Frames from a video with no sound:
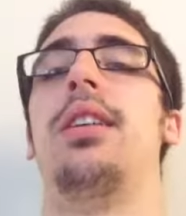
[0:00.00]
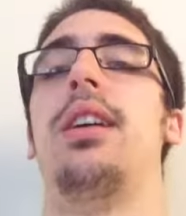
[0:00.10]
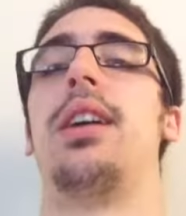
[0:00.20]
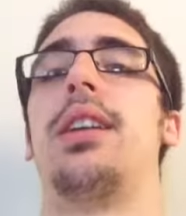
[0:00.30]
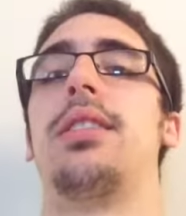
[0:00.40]

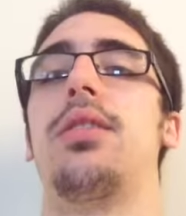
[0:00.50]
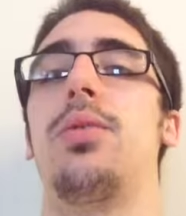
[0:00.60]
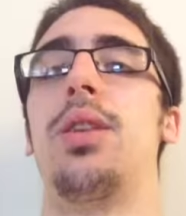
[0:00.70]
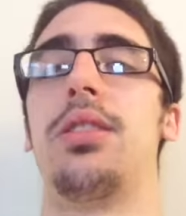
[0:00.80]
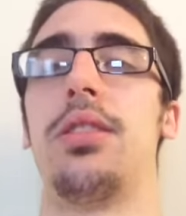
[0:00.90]
against the
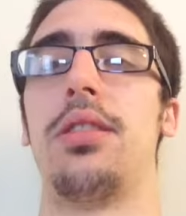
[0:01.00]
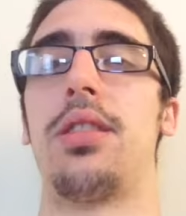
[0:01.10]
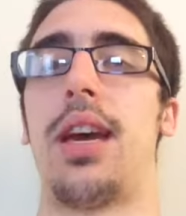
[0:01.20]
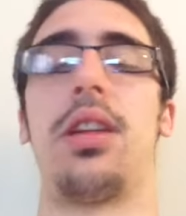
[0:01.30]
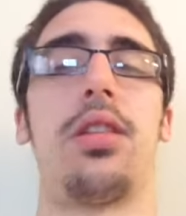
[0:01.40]
Wizards.
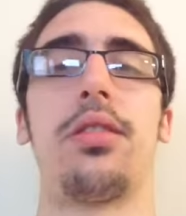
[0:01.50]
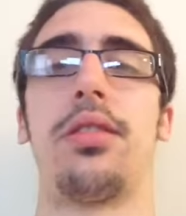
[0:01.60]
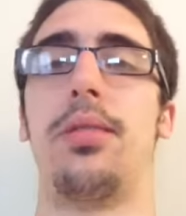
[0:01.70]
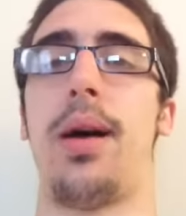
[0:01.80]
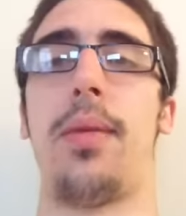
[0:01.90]
I could also
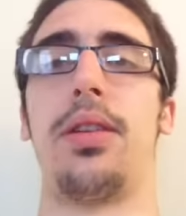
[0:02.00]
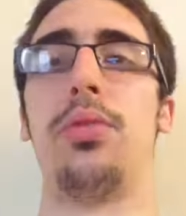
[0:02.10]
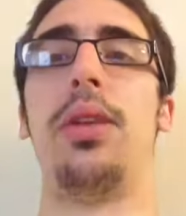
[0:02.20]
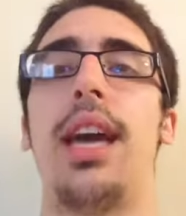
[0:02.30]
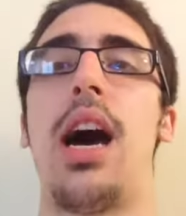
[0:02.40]
see Bobcats
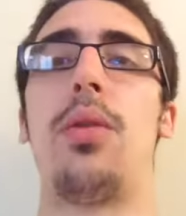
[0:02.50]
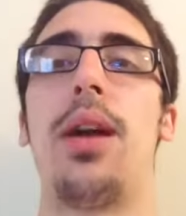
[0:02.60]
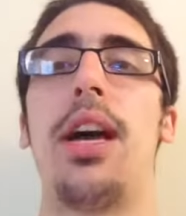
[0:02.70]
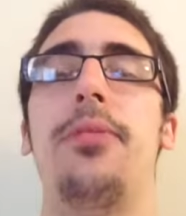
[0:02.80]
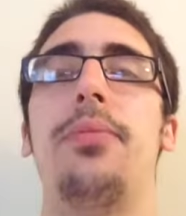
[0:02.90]
winning
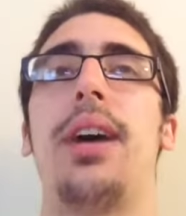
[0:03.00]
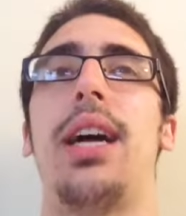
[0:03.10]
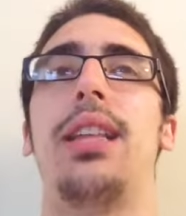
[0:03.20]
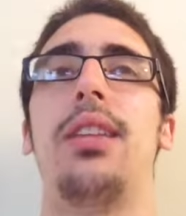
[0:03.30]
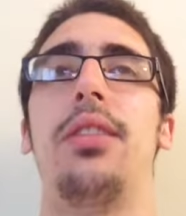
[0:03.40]
outright. I
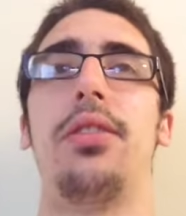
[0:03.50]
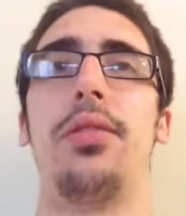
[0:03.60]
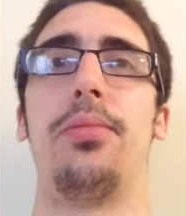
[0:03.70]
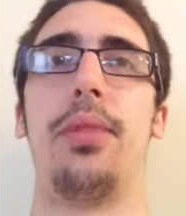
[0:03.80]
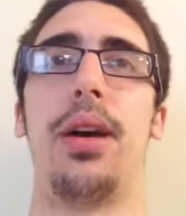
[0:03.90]
did a
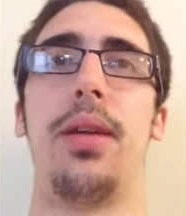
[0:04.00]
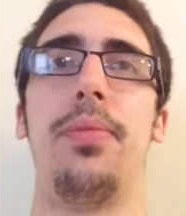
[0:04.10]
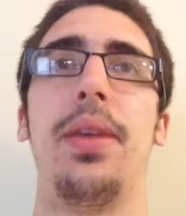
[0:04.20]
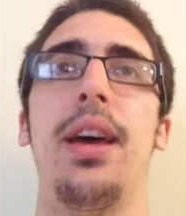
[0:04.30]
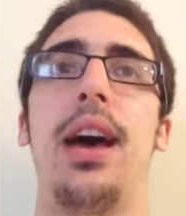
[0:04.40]
little.
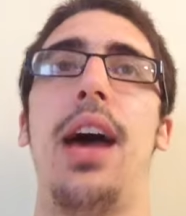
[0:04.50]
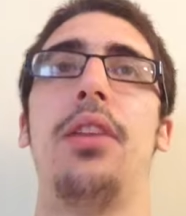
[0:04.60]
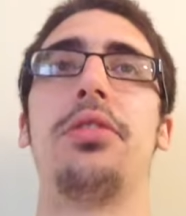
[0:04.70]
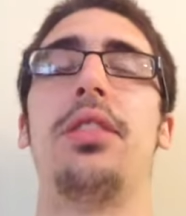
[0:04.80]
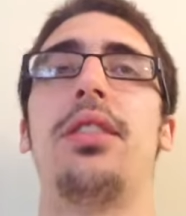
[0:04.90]
I
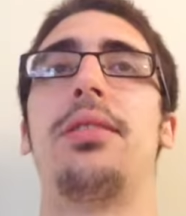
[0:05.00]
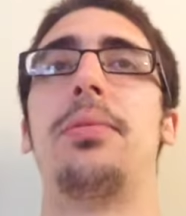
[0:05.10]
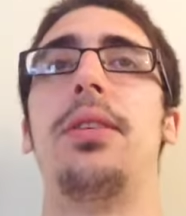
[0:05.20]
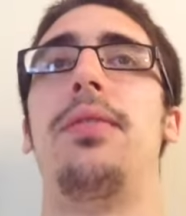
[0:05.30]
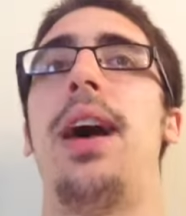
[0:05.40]
also think there's some
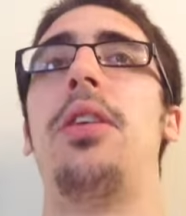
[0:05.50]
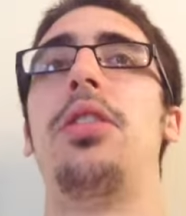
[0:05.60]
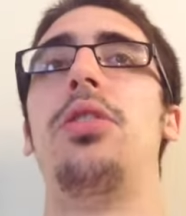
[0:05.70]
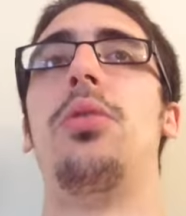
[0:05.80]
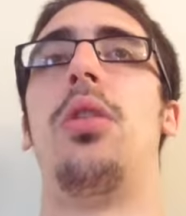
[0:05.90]
good
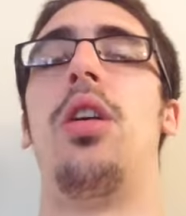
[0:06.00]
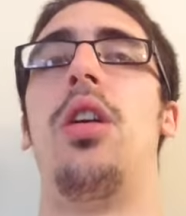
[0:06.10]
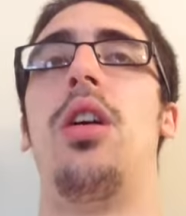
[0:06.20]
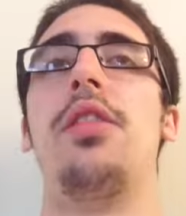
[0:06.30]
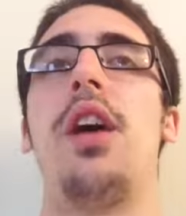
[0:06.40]
value
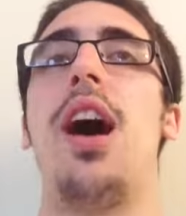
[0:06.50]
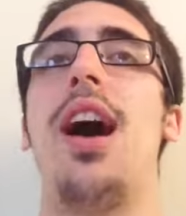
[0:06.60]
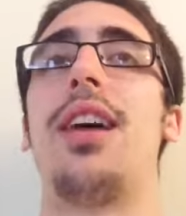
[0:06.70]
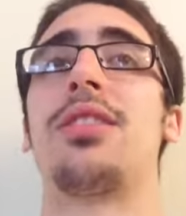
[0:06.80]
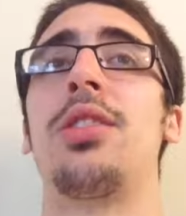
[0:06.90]
on the
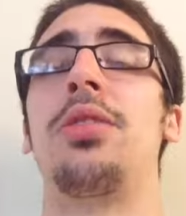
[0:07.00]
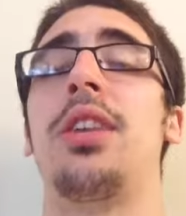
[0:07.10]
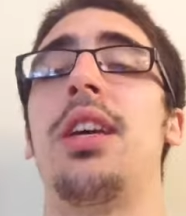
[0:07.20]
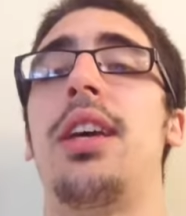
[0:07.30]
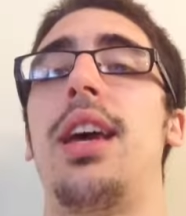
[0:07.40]
Hawks
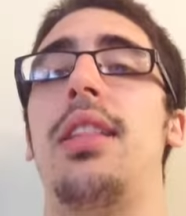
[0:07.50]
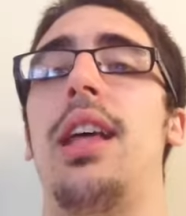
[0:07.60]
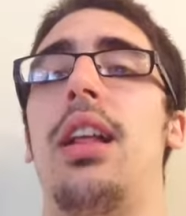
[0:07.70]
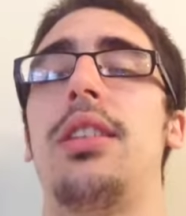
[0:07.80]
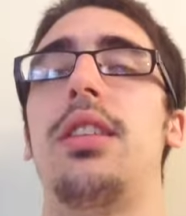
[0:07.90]
losing again.
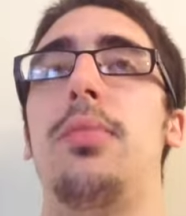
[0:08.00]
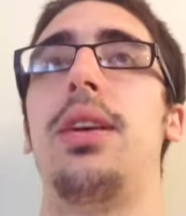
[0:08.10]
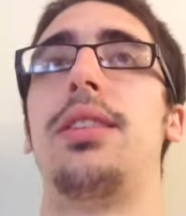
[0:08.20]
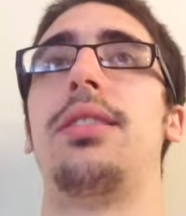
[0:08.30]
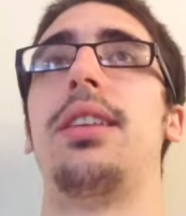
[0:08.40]
They lost to the
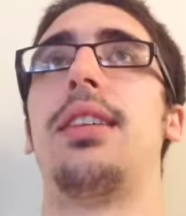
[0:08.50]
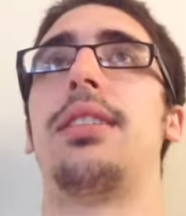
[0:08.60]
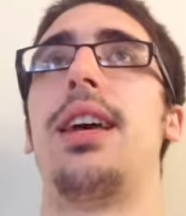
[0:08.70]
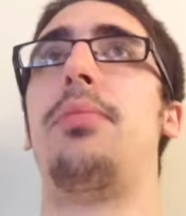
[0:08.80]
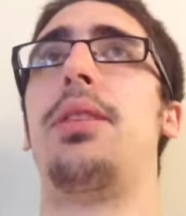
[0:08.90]
Pistons last
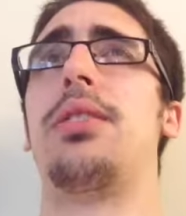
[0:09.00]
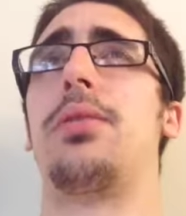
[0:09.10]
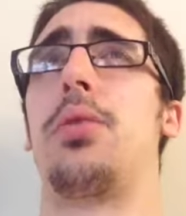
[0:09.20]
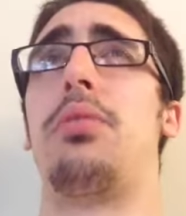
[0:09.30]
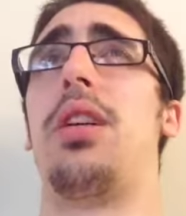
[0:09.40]
night.
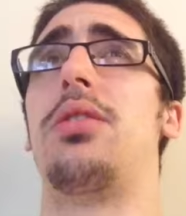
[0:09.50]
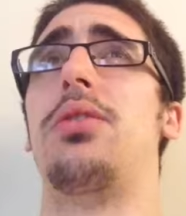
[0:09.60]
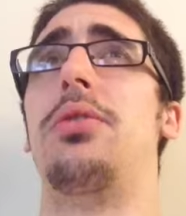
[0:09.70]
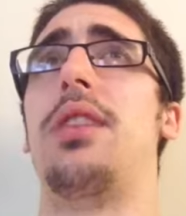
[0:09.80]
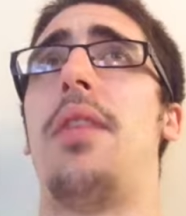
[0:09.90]
Pistons were
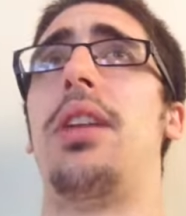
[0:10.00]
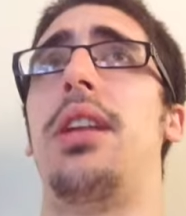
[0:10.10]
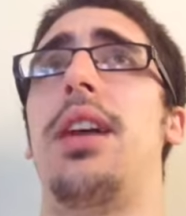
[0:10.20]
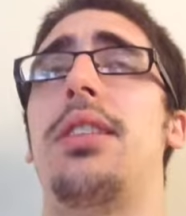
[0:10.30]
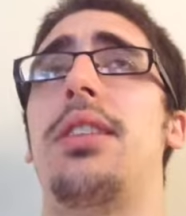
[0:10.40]

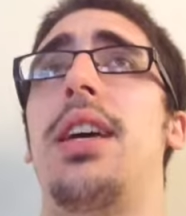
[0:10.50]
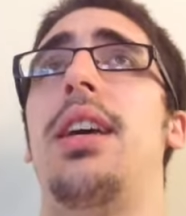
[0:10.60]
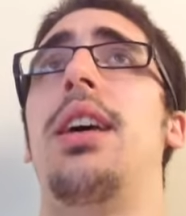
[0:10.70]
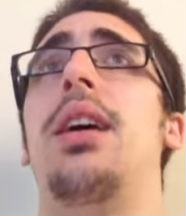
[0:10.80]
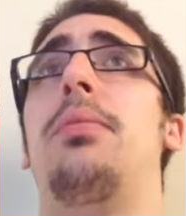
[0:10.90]
+270 last night.
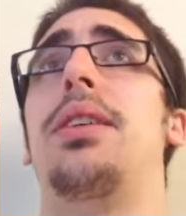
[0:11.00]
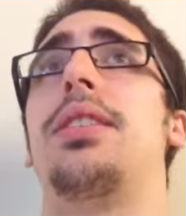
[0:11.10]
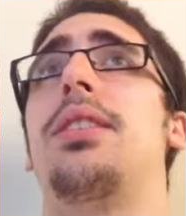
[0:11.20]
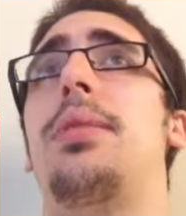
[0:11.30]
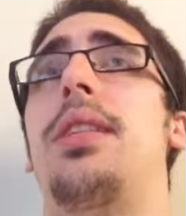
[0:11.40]

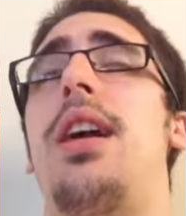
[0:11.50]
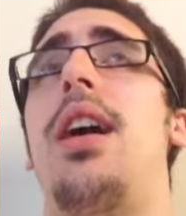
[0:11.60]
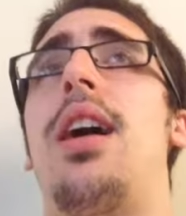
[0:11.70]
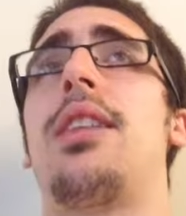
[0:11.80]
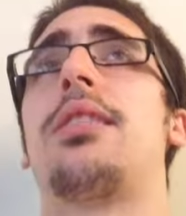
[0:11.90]
Pistons beat the
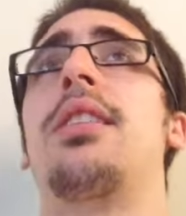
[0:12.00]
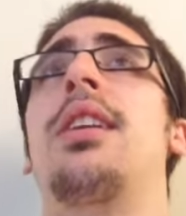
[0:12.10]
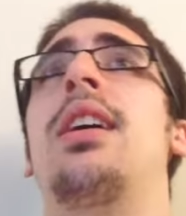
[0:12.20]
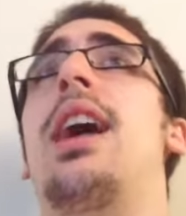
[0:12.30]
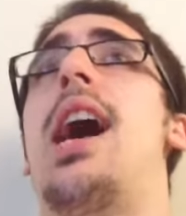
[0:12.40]
Hawks.
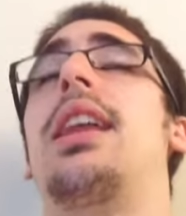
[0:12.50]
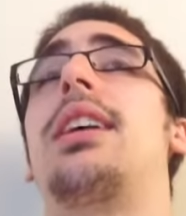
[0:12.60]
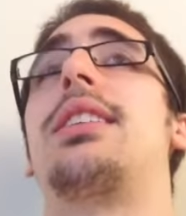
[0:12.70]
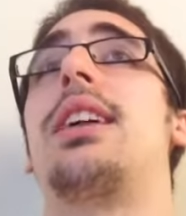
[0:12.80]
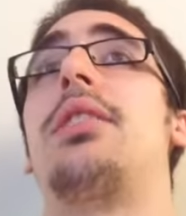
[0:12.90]
I like
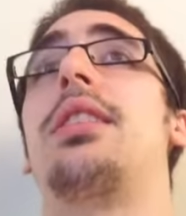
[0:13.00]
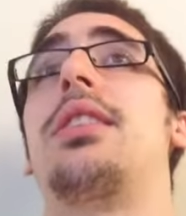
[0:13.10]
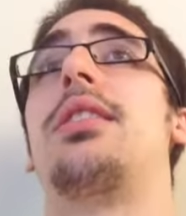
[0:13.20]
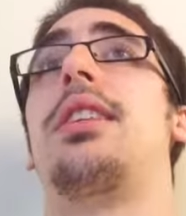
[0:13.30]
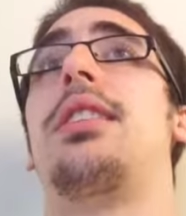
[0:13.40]

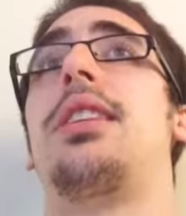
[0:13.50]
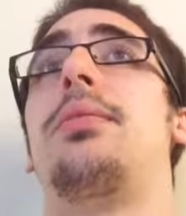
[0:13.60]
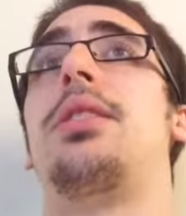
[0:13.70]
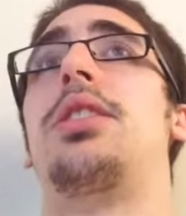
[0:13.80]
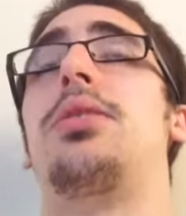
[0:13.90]
Celtics in that
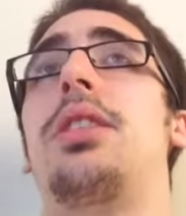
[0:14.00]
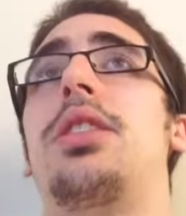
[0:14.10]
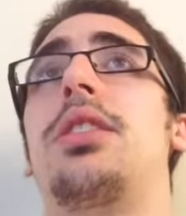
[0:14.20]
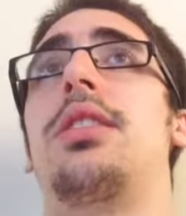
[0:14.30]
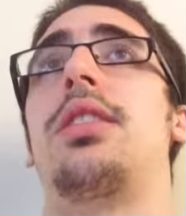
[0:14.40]
same
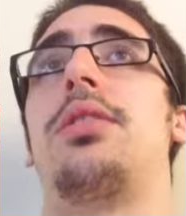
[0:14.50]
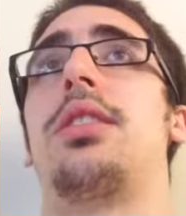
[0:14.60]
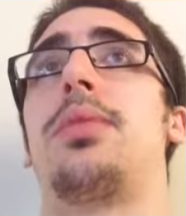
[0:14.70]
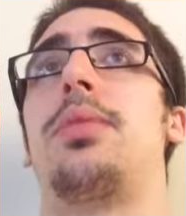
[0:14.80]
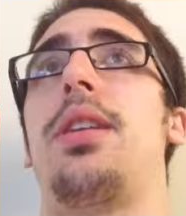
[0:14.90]
situation.
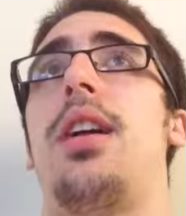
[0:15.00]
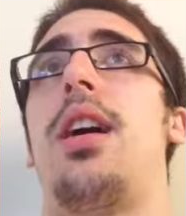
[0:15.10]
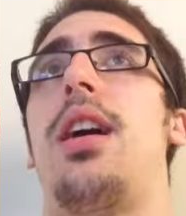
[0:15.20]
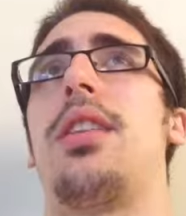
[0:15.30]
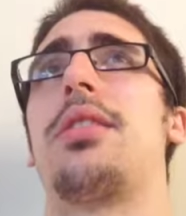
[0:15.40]
Celtics play the
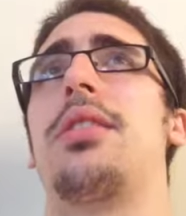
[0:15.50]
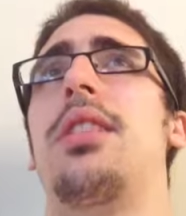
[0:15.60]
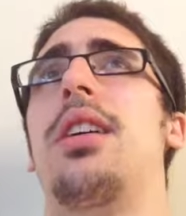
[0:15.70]
Hawks.